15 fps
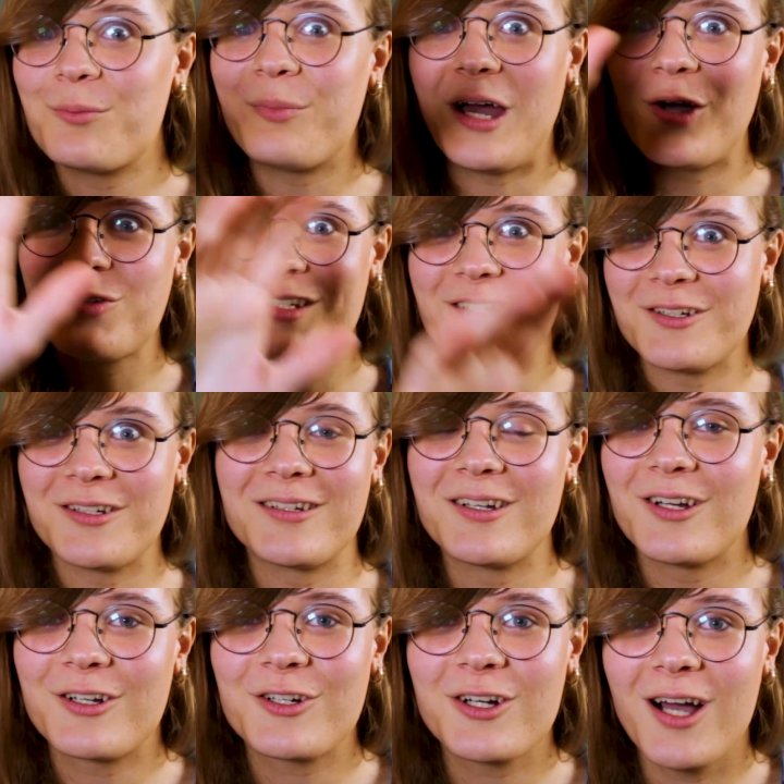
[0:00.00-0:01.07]
bounding
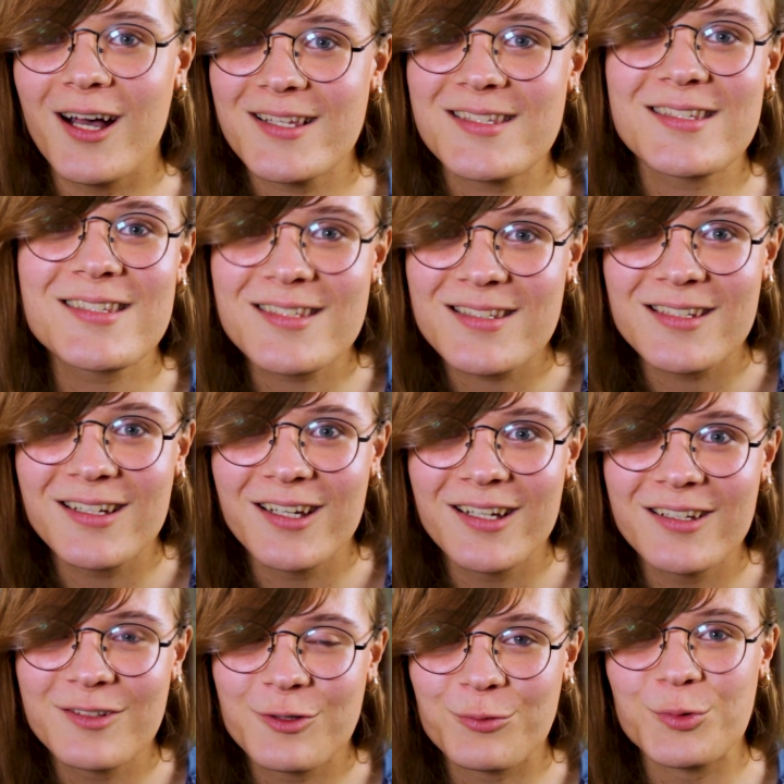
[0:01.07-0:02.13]
across
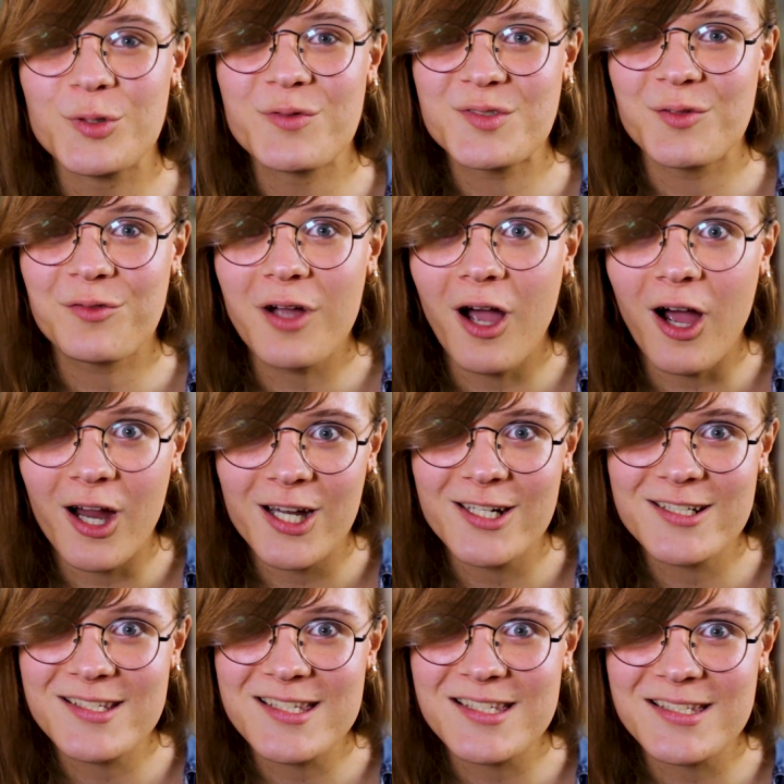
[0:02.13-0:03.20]
uh, the roofs of
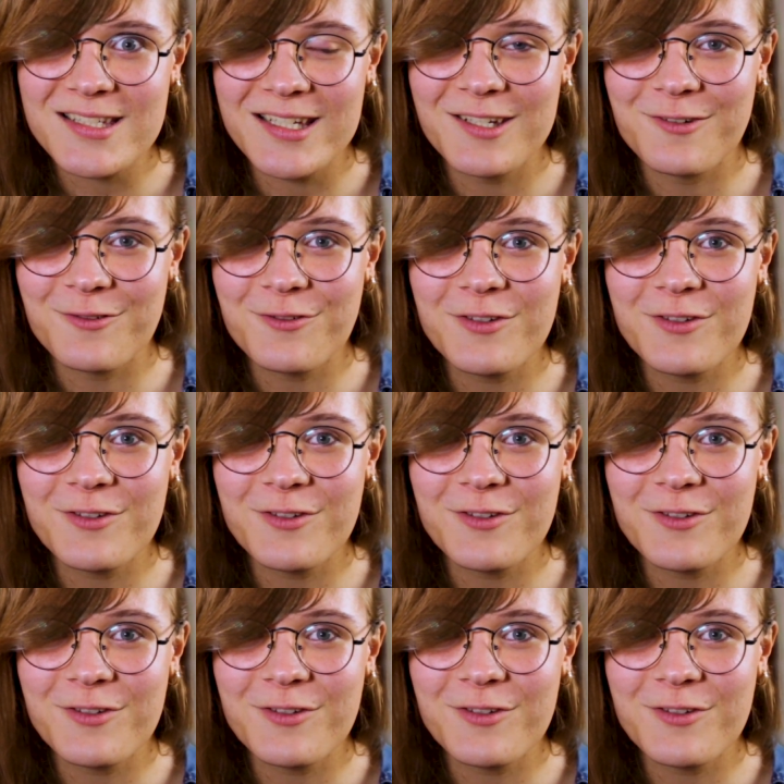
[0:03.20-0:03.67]
cars in